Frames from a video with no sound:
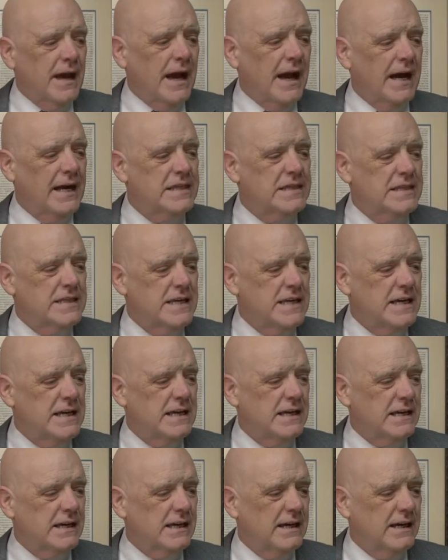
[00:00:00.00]
I
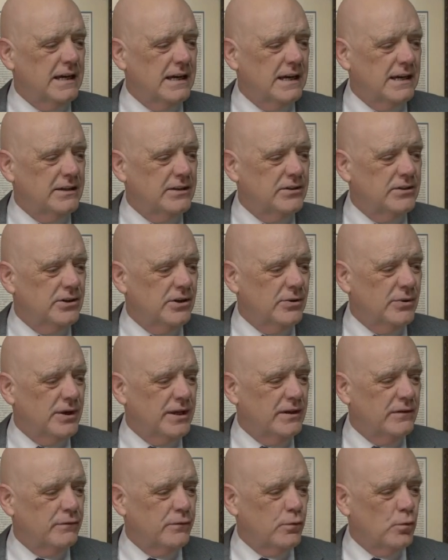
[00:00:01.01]
think, uh, you know,
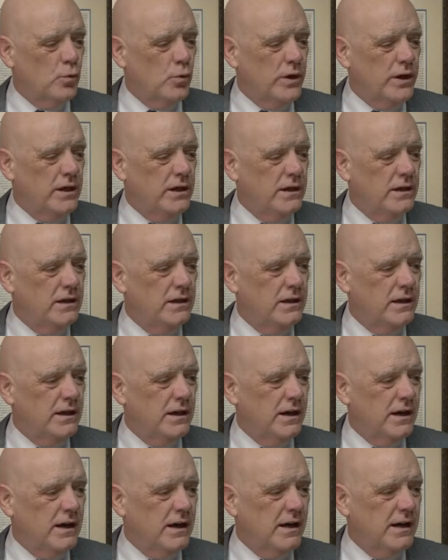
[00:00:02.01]
if we,
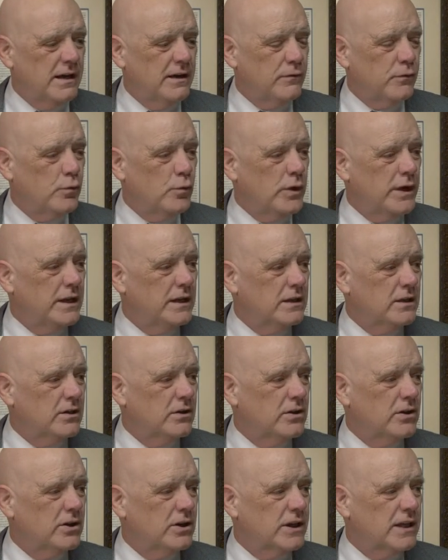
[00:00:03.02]
uh, if we
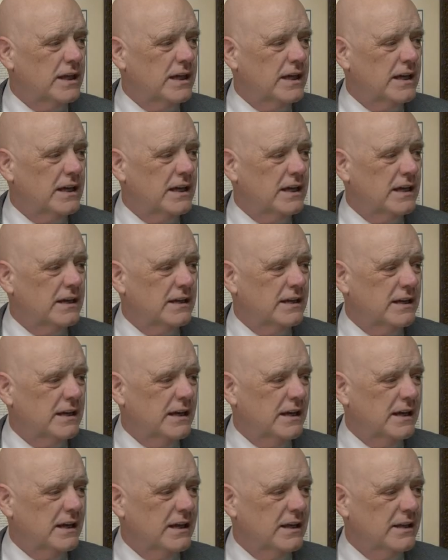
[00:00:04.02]
look in
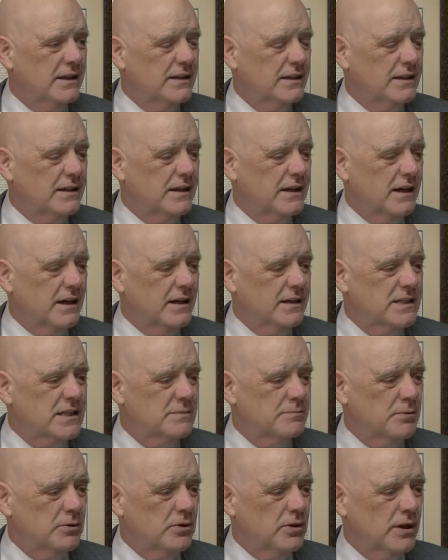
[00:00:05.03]
uh, the
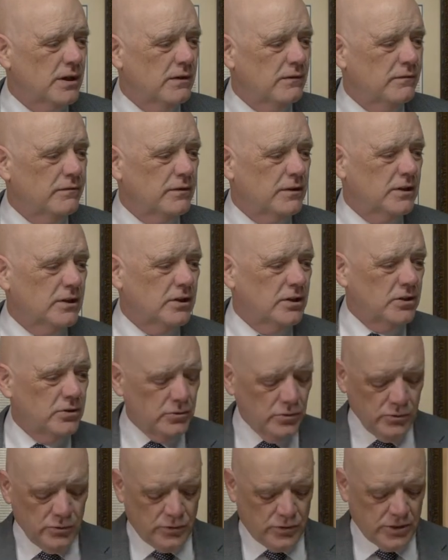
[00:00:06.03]
Gospel of
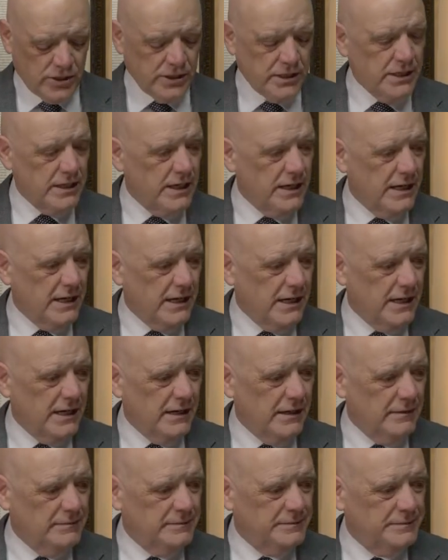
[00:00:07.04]
Luke,
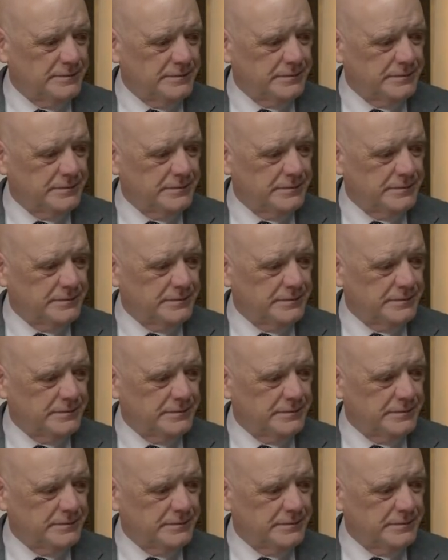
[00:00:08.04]
um,